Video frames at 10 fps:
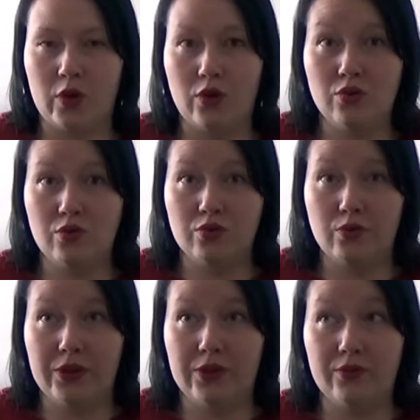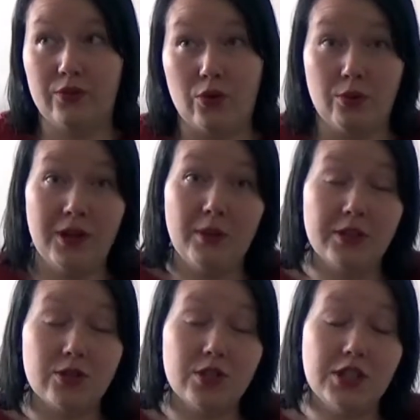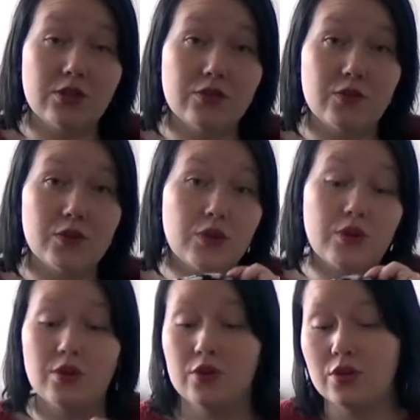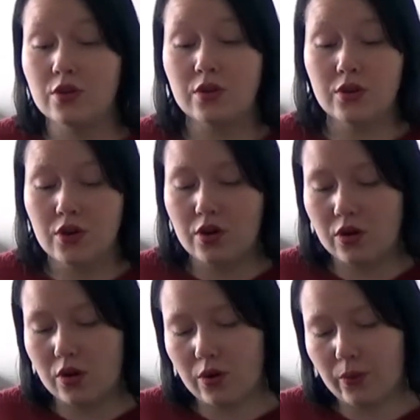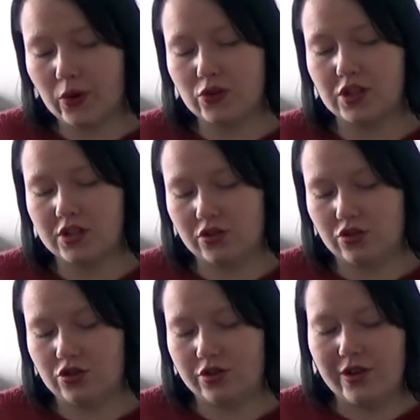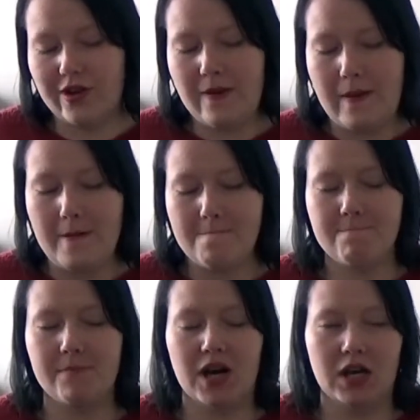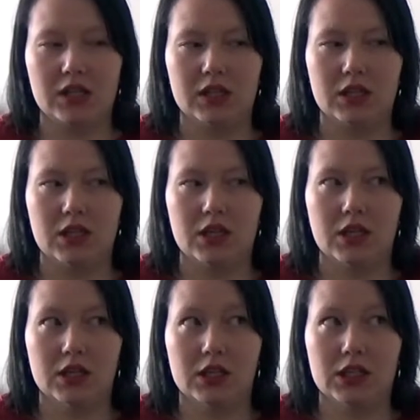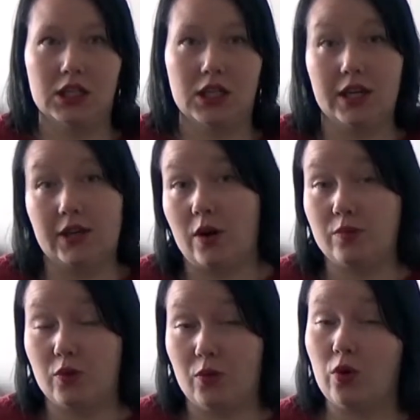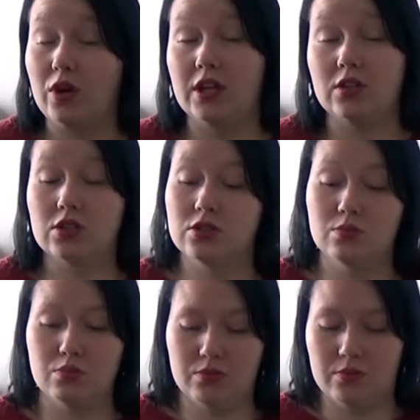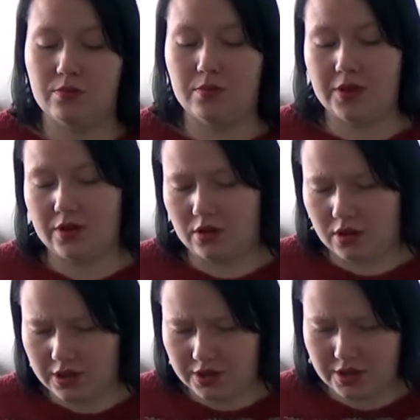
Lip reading: go with 4 millimeter needles for the color work sections, but I grabbed the wrong needles but I